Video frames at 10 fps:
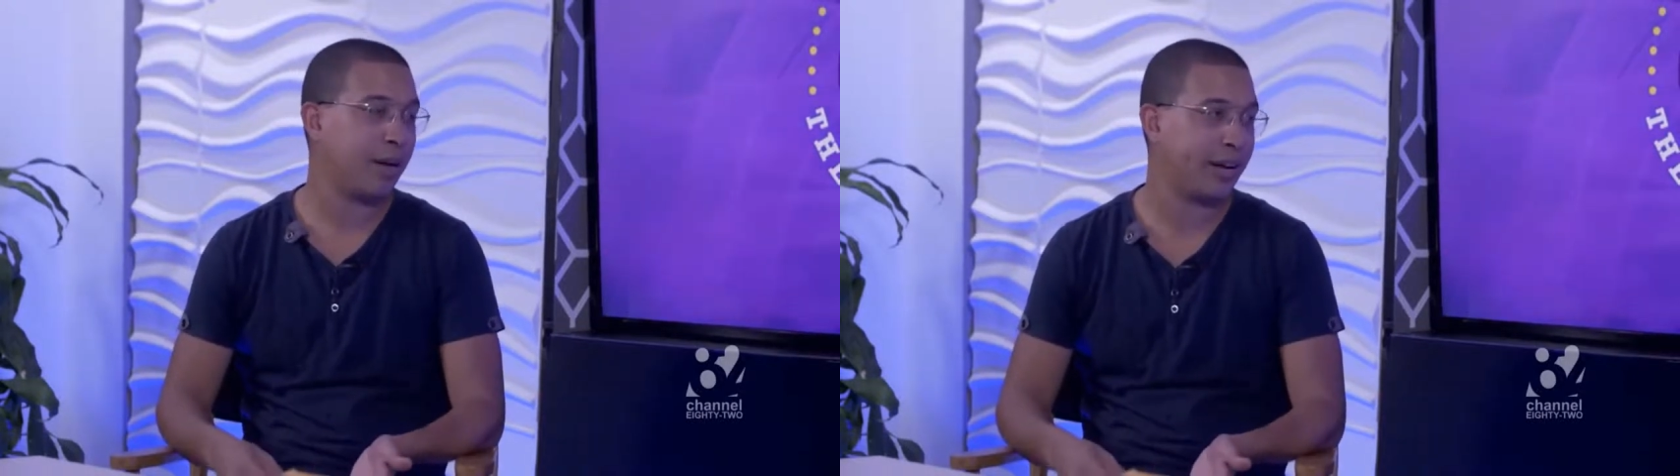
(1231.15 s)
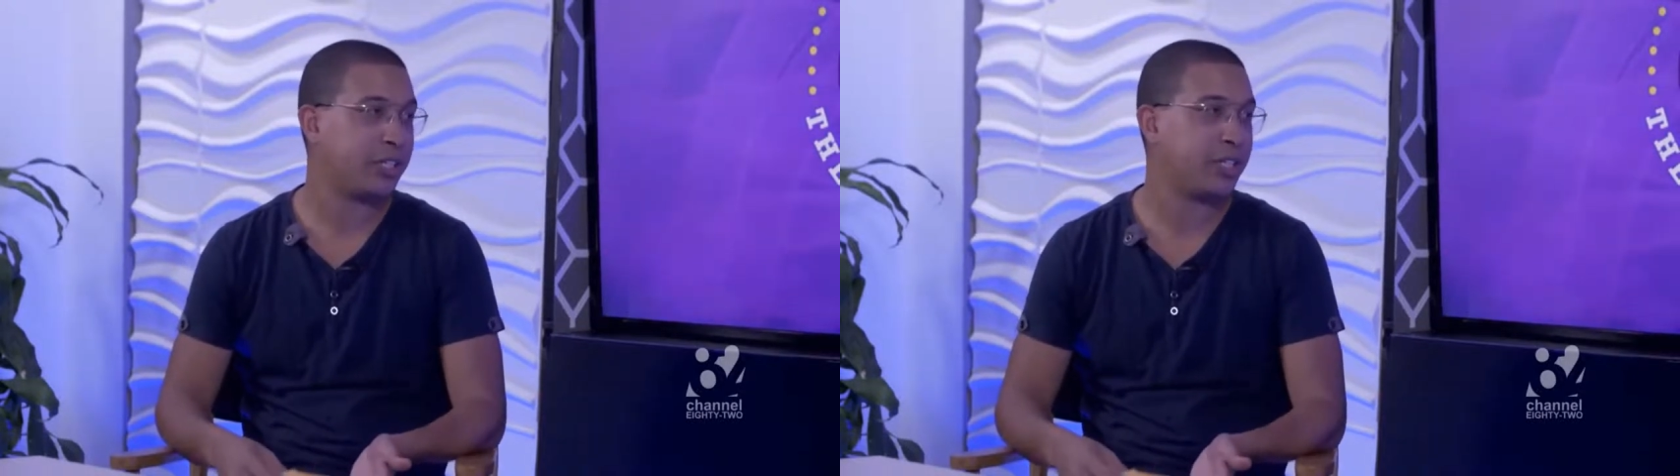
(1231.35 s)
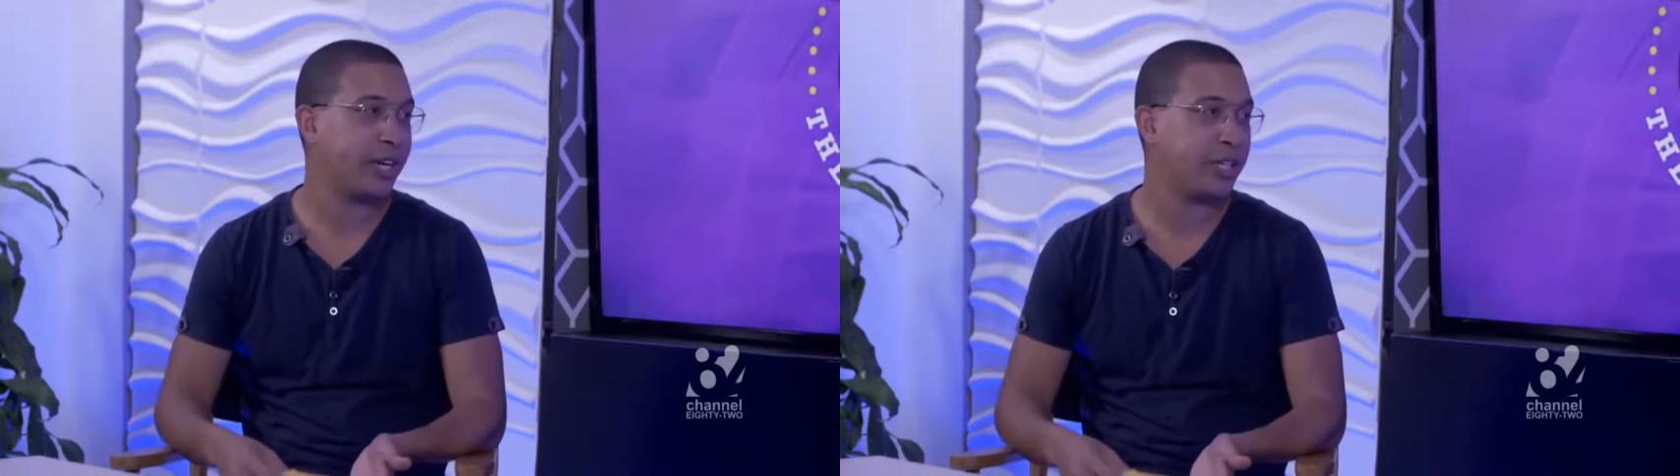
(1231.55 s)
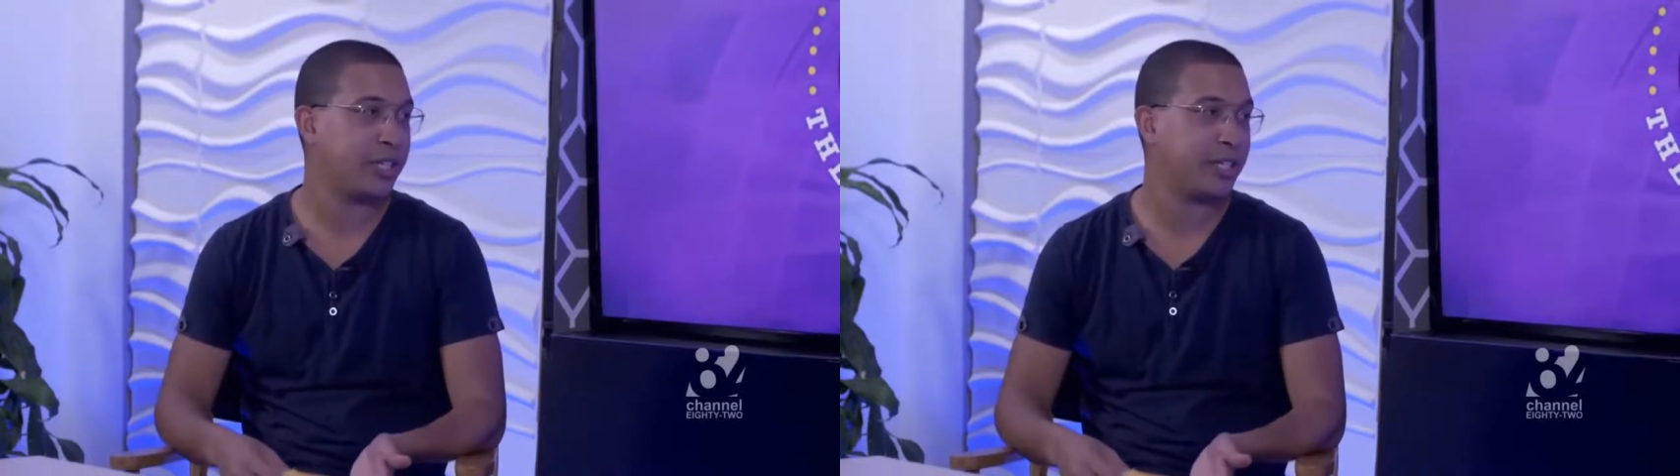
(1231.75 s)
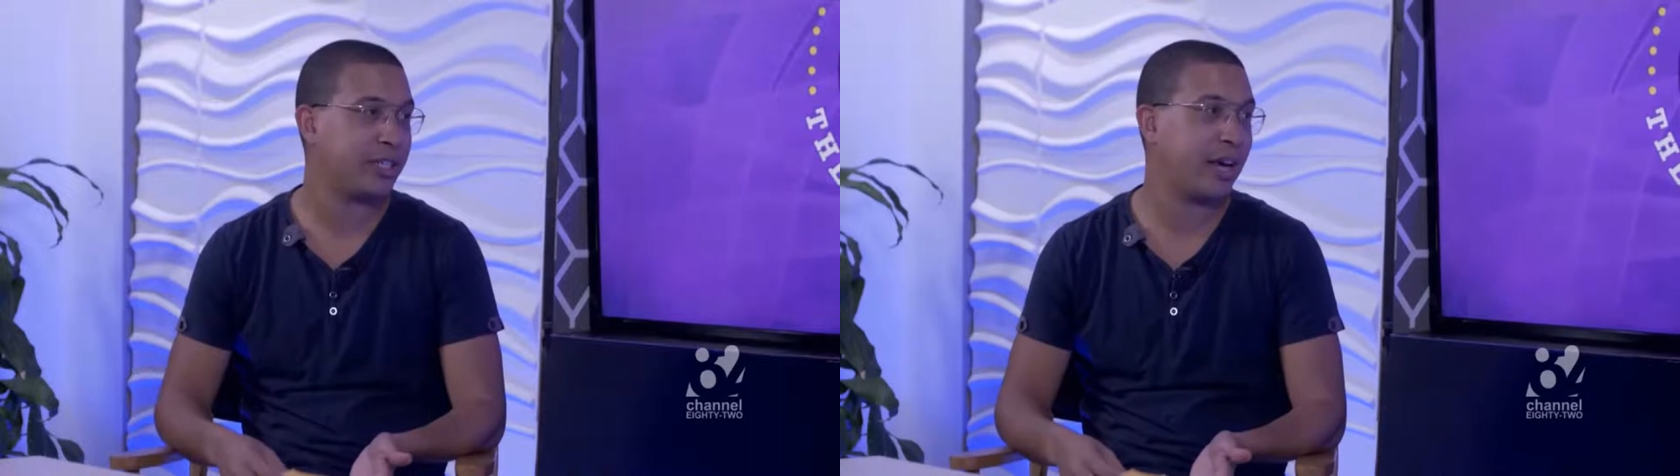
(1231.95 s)

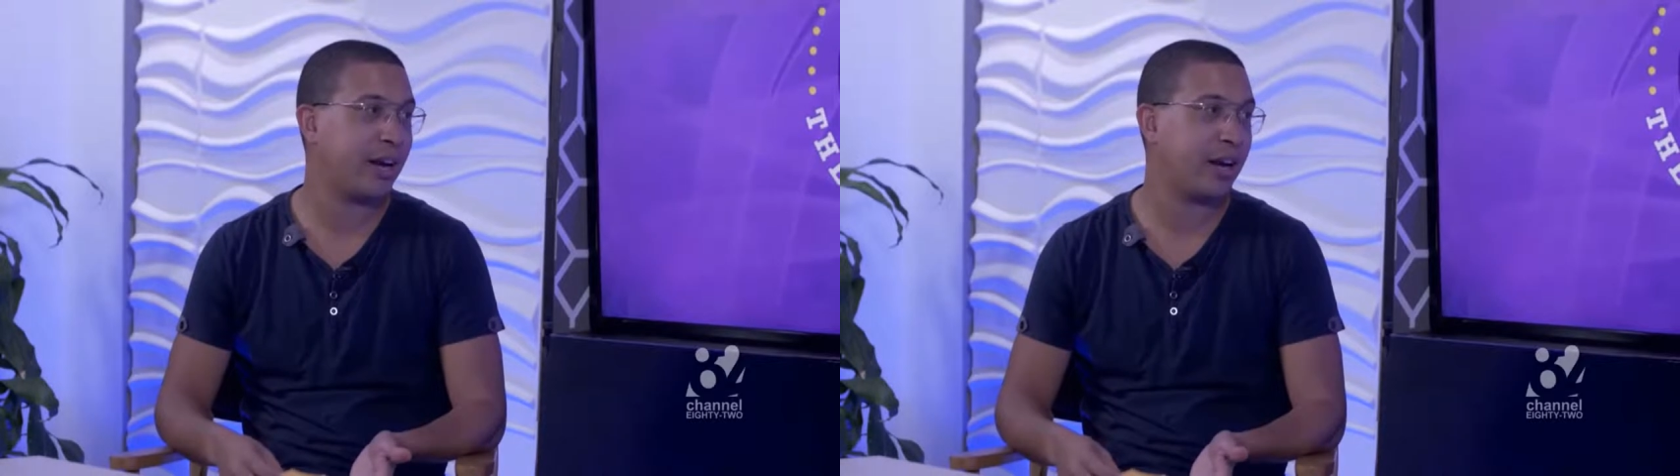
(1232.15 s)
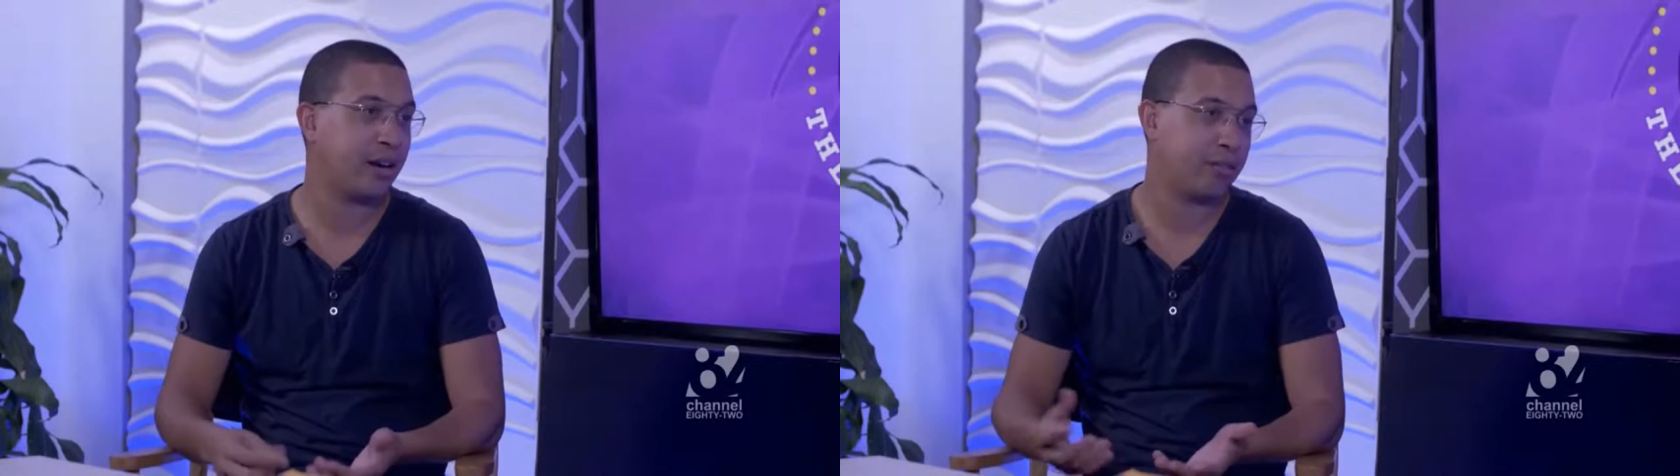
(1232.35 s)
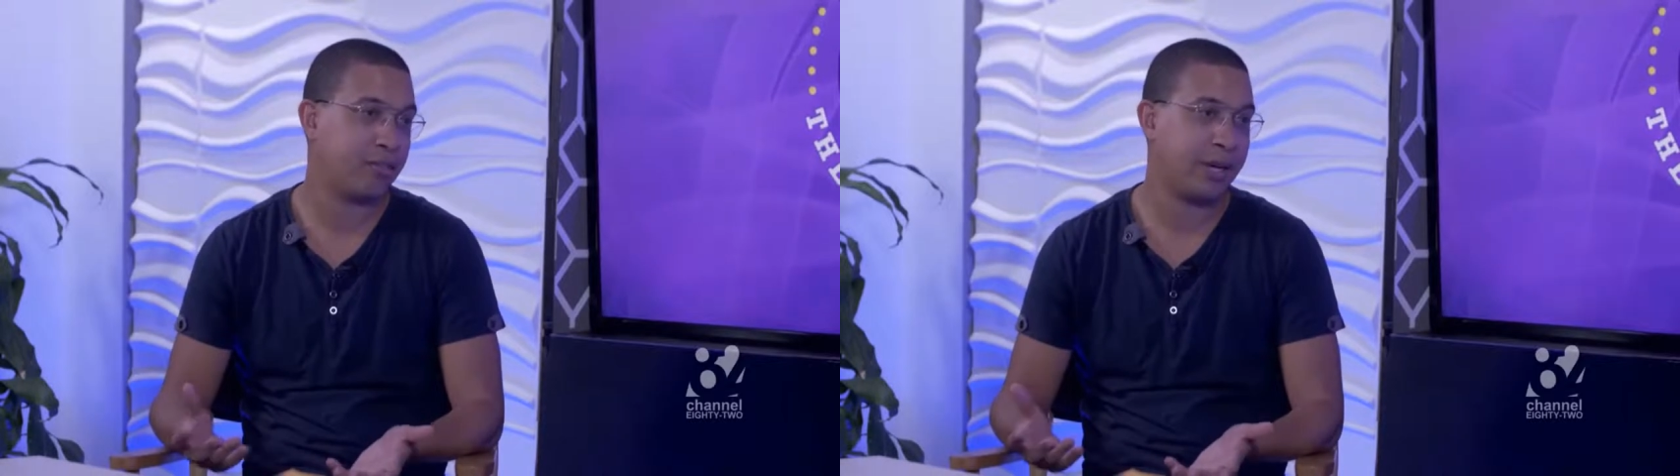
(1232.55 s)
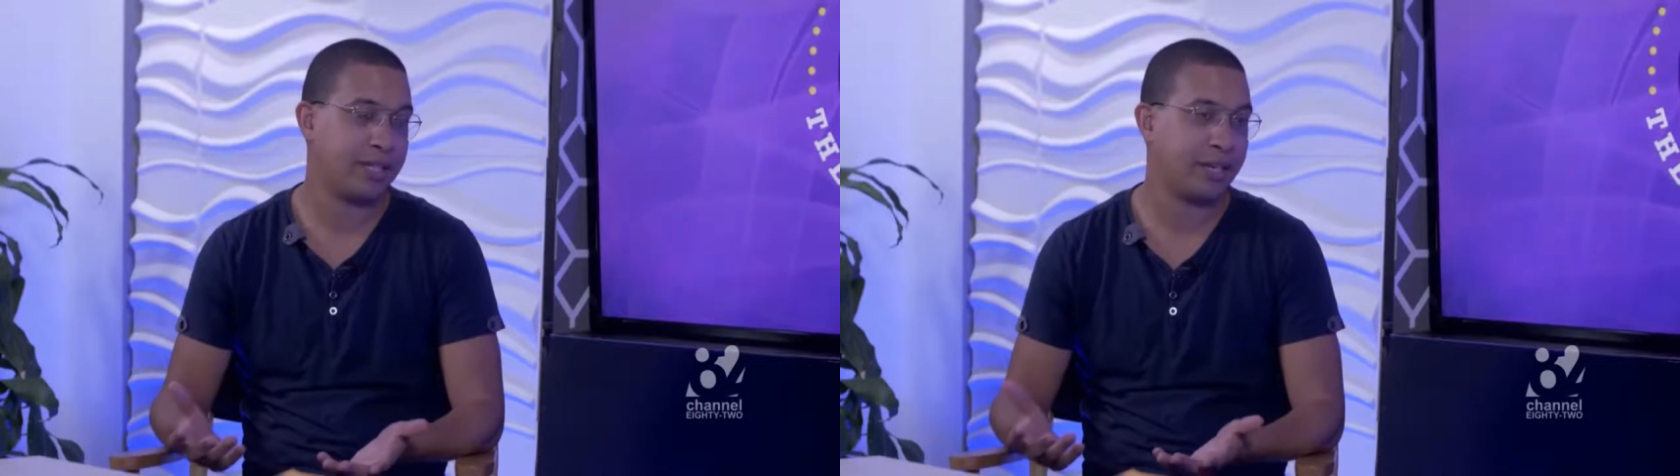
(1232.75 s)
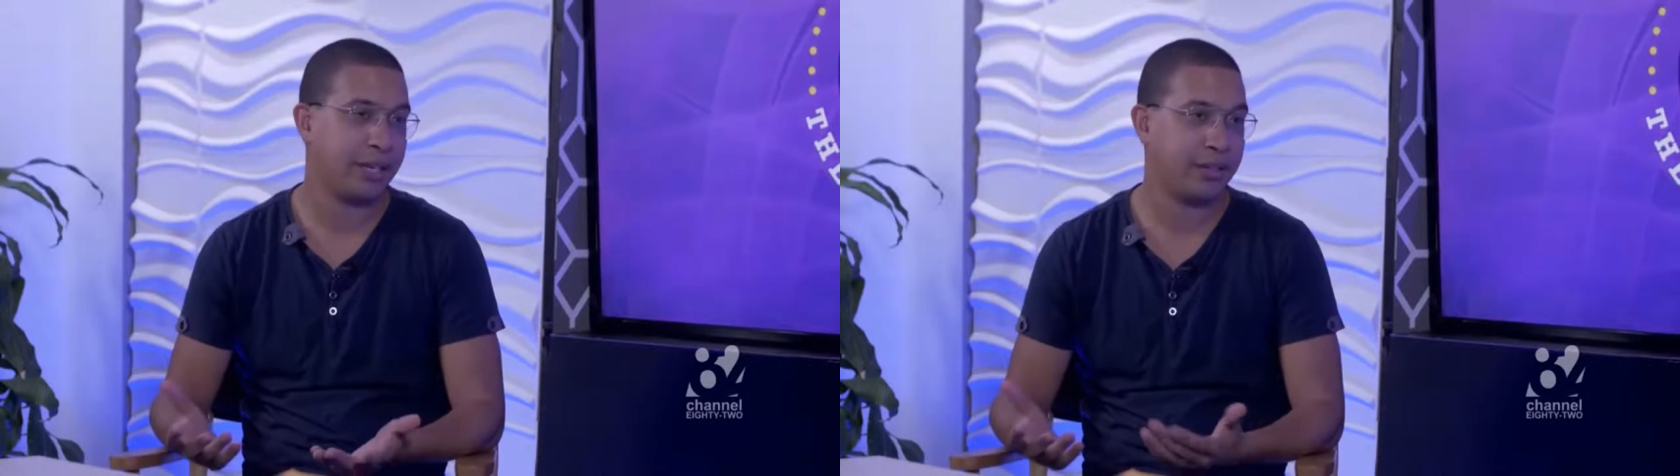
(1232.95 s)
exchanges that are
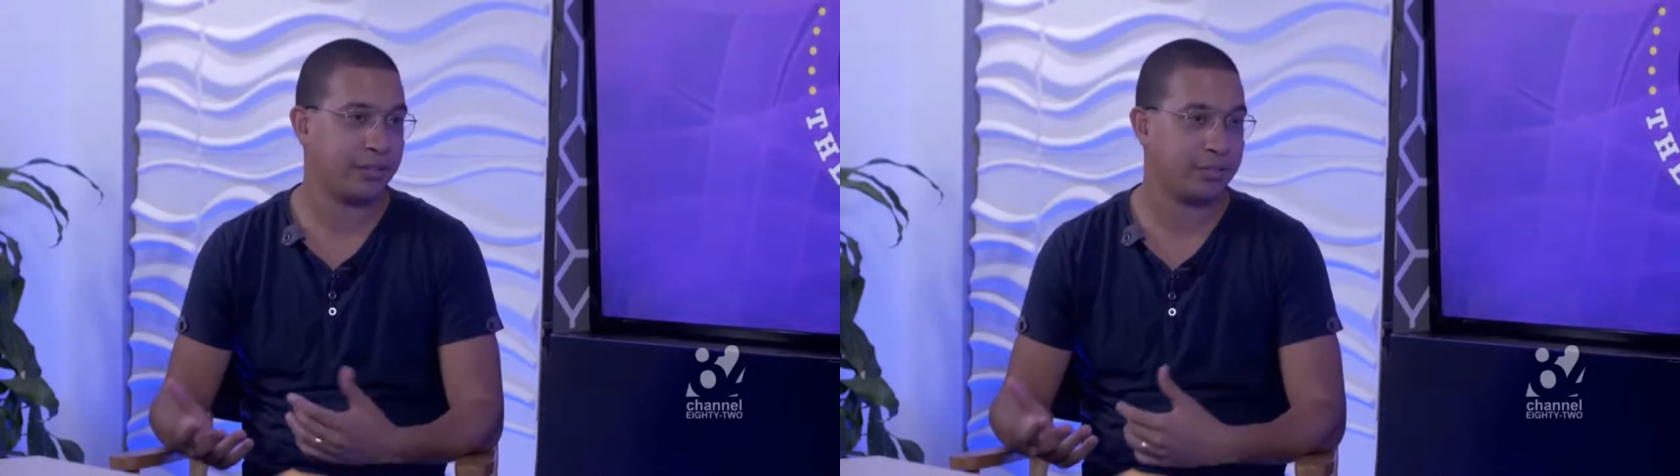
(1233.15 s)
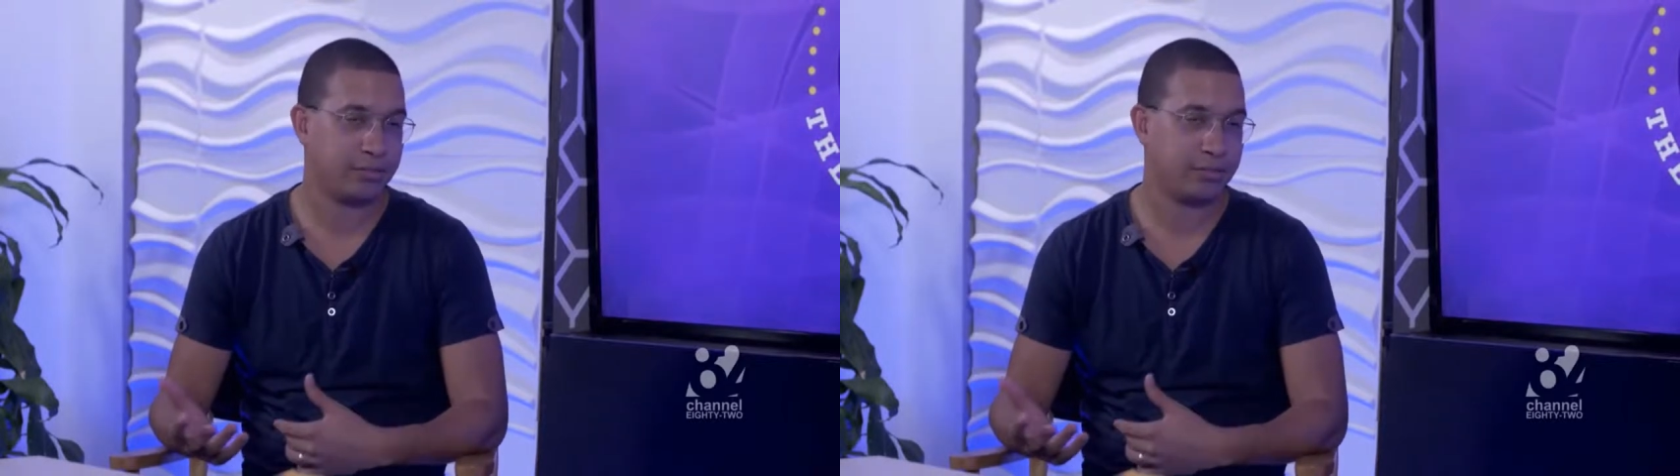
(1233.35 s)
basically